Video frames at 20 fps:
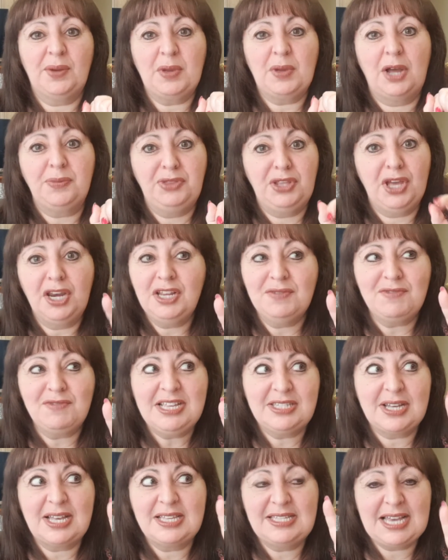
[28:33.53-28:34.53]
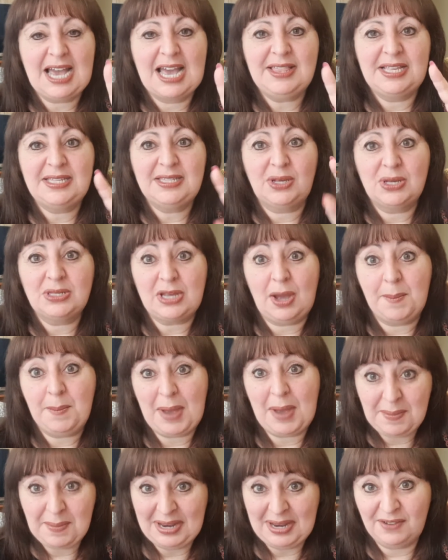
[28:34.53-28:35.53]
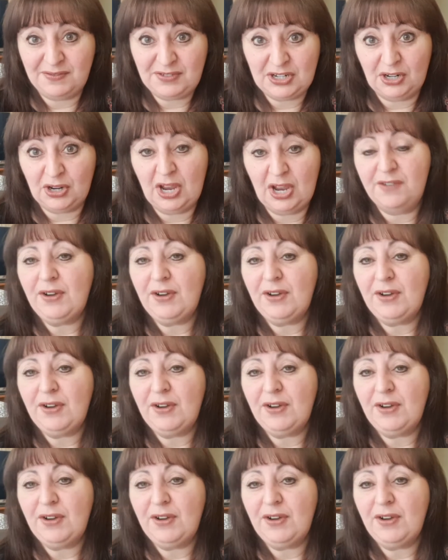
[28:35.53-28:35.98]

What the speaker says: The only reason I say this, because I may be left alone.